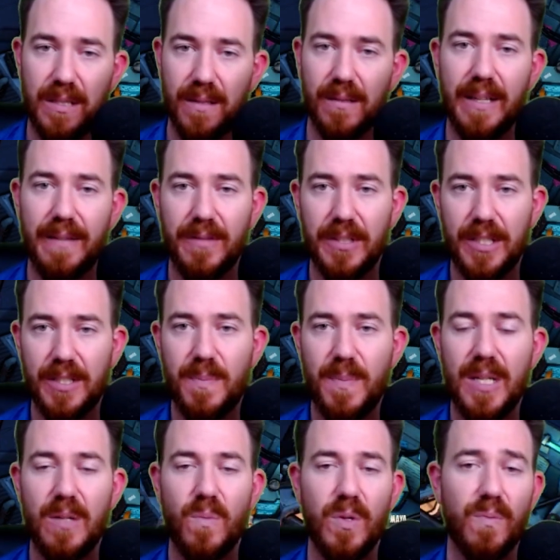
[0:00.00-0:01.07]
the leveling
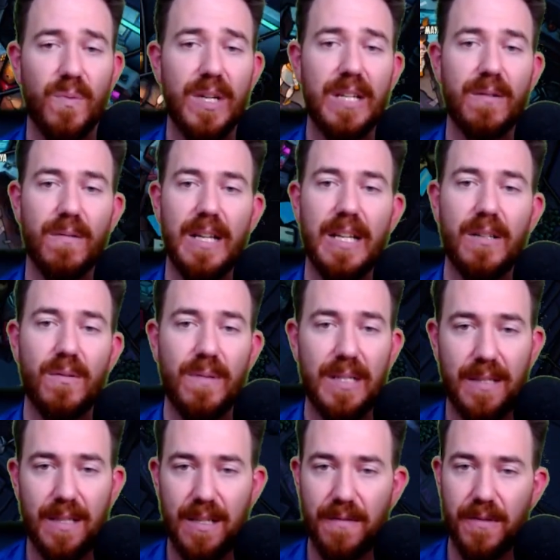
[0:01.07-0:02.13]
speed, we increase
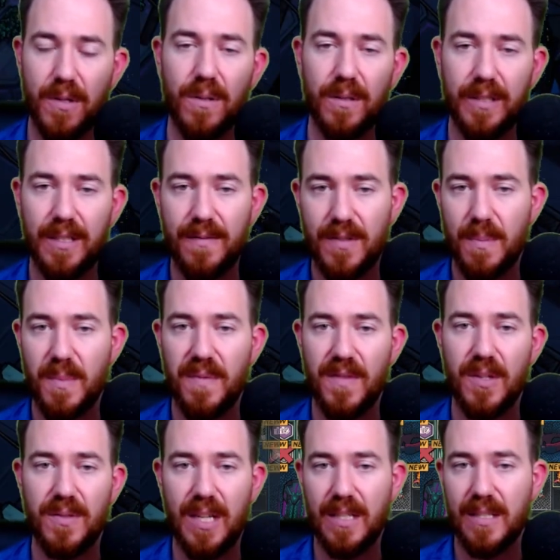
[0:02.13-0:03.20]
the difficulty of some of
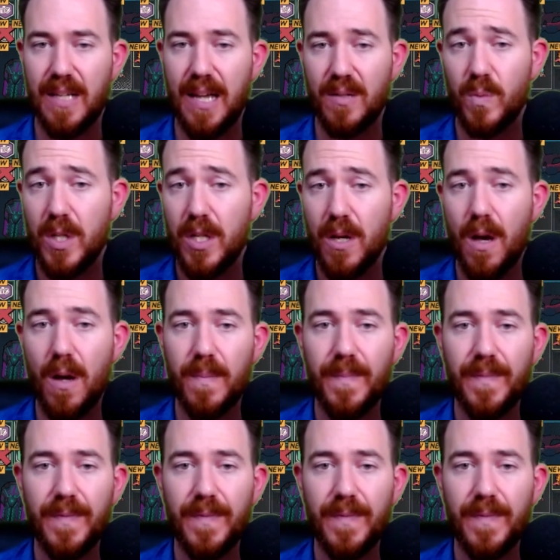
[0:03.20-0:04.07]
those things as we go.